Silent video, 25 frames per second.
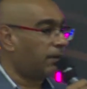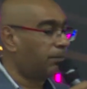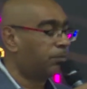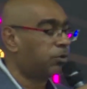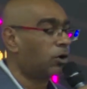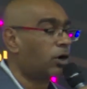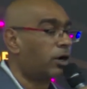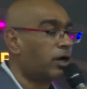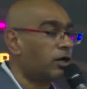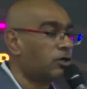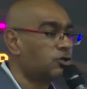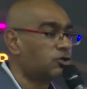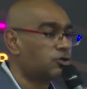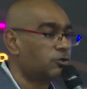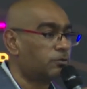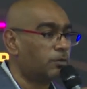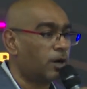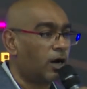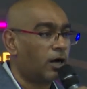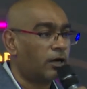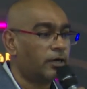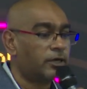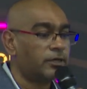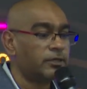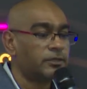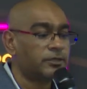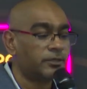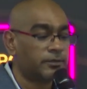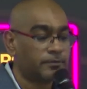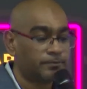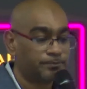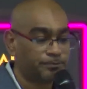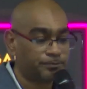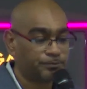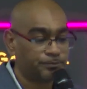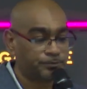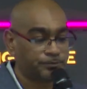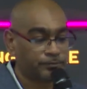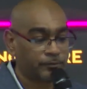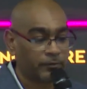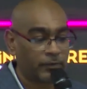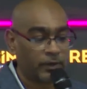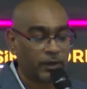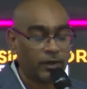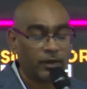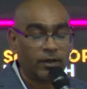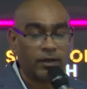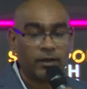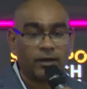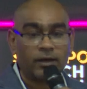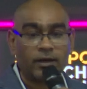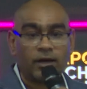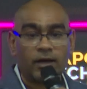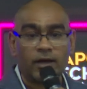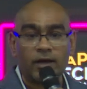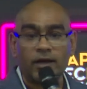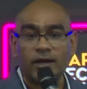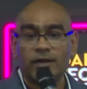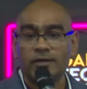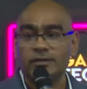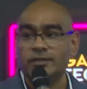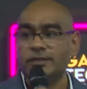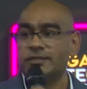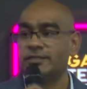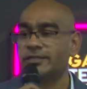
products to market. The